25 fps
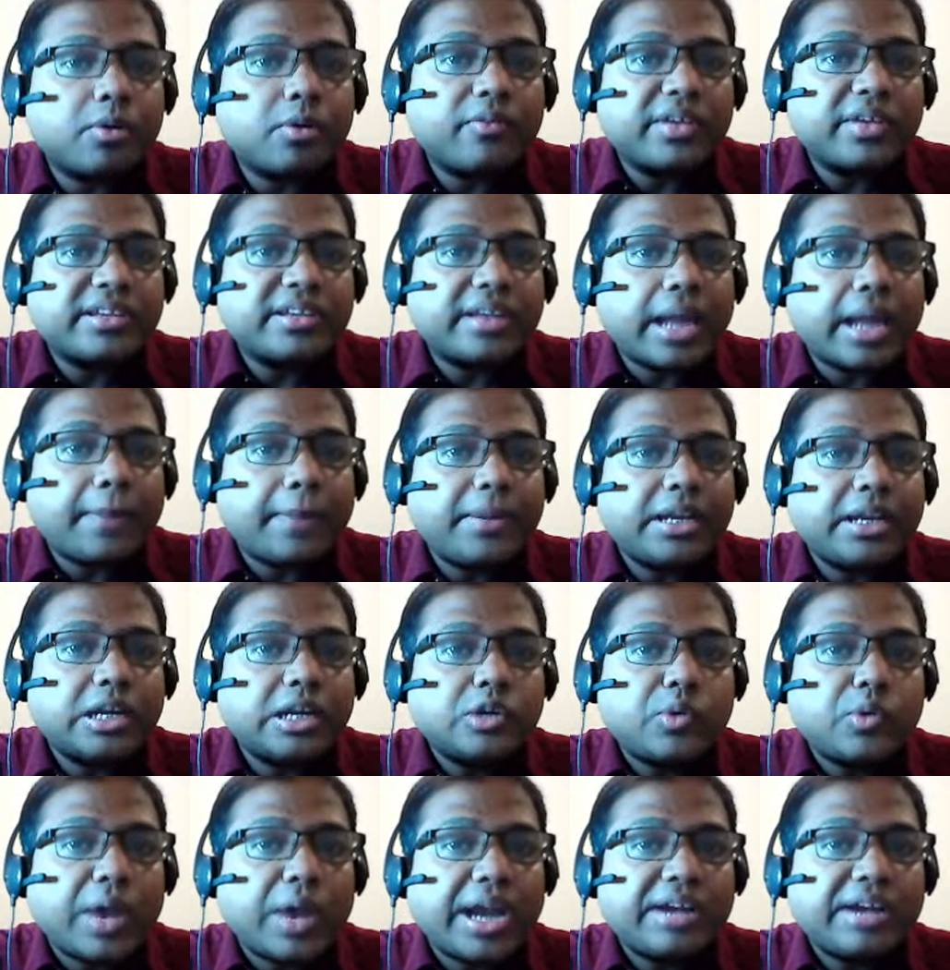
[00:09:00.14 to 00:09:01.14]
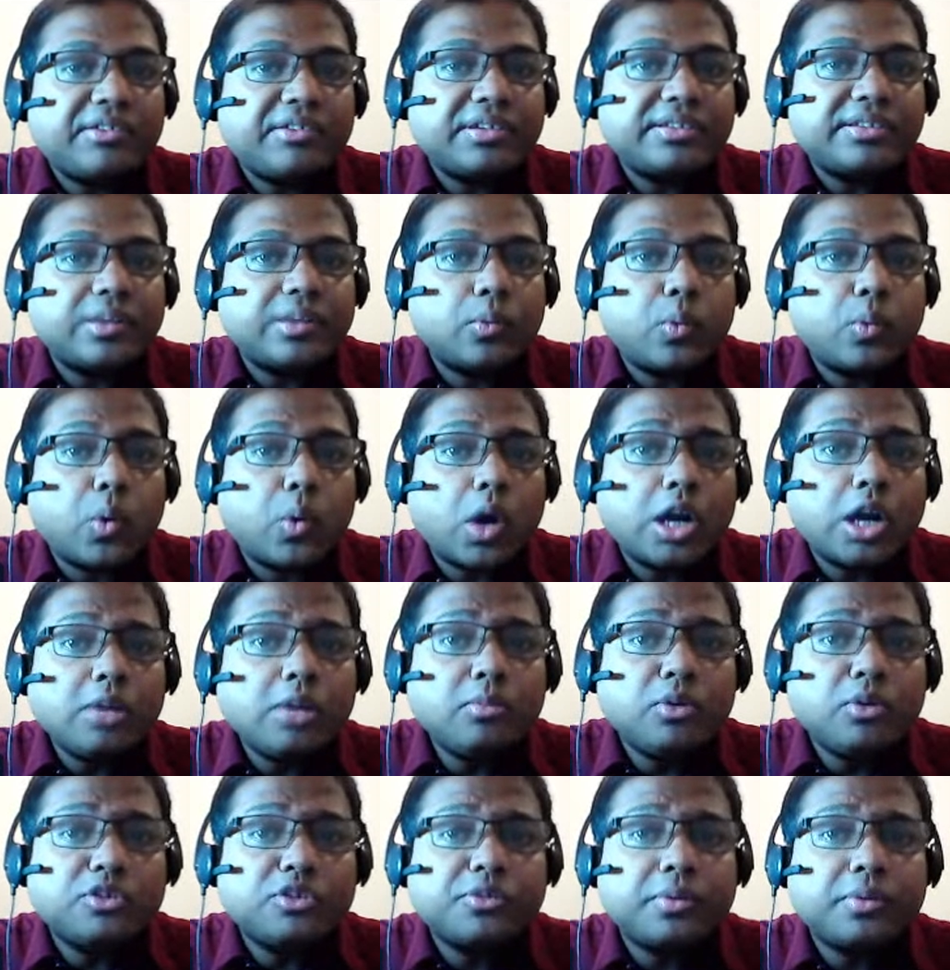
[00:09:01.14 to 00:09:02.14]
provides capital to address the
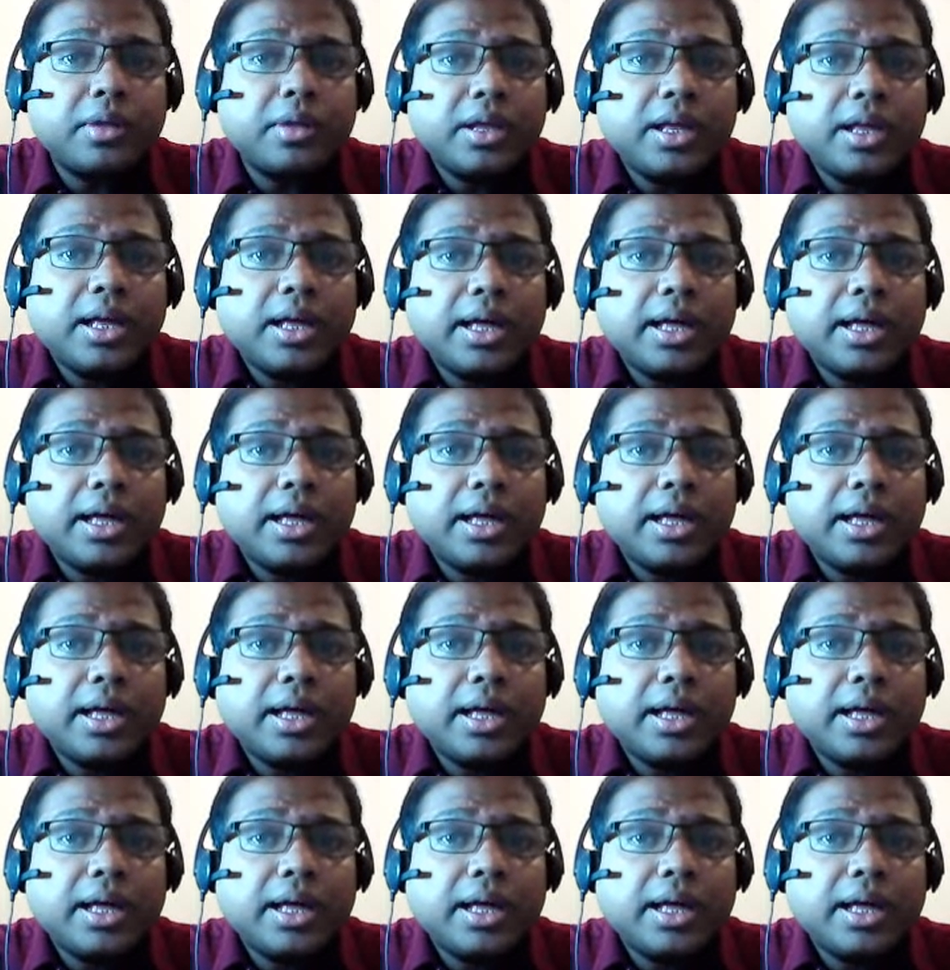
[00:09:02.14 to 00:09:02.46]
world's most